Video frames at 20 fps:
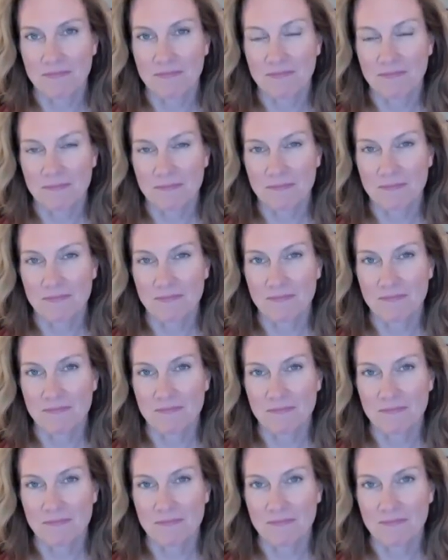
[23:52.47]

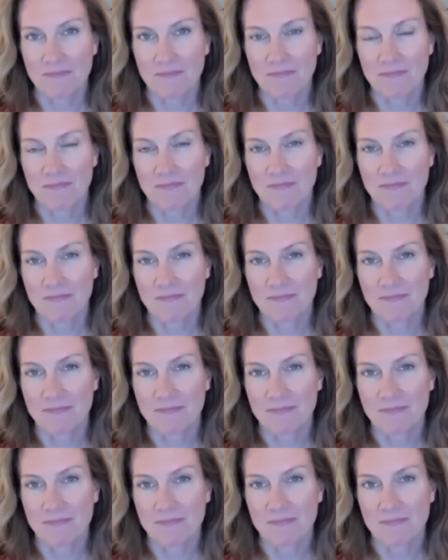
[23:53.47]

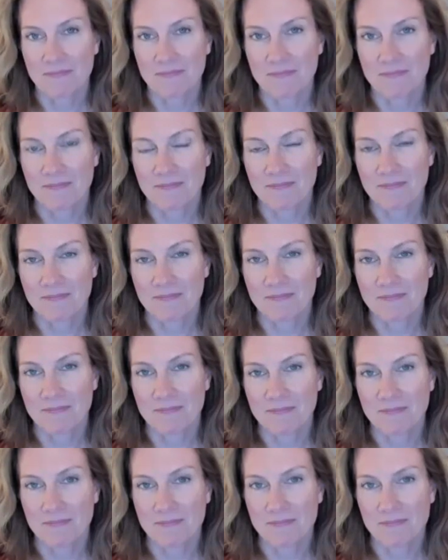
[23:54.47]

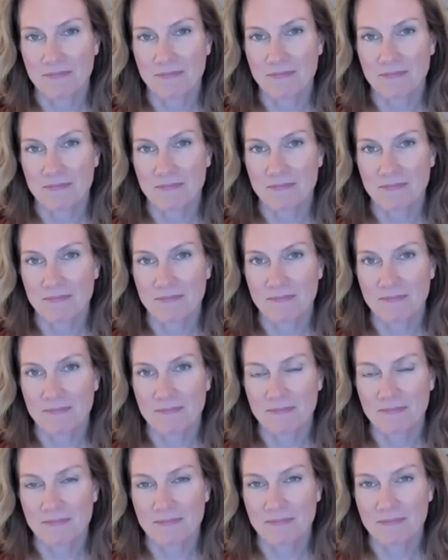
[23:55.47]

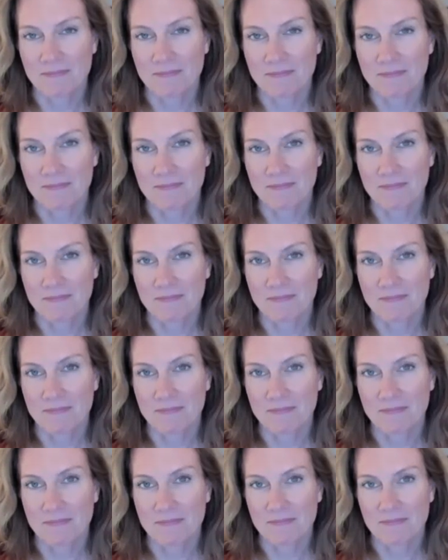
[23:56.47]

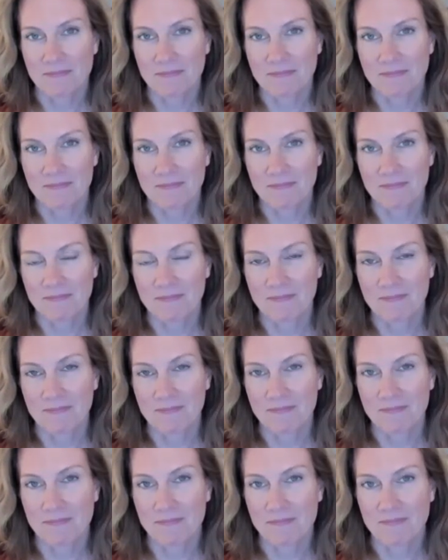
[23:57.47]

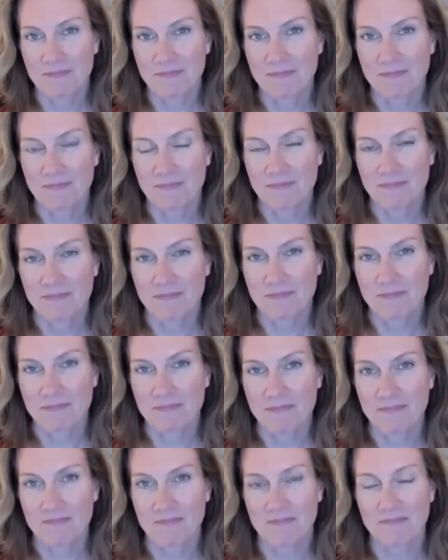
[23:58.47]

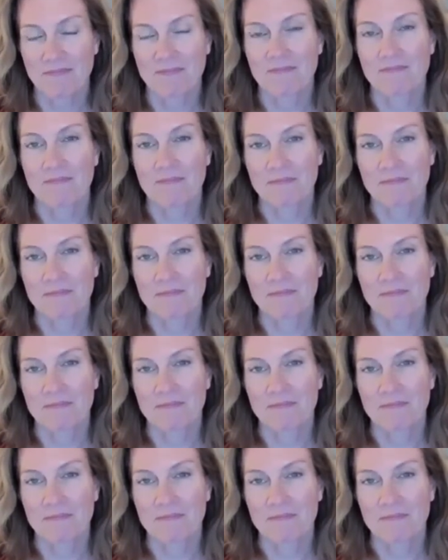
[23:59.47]
The person shown says nothing.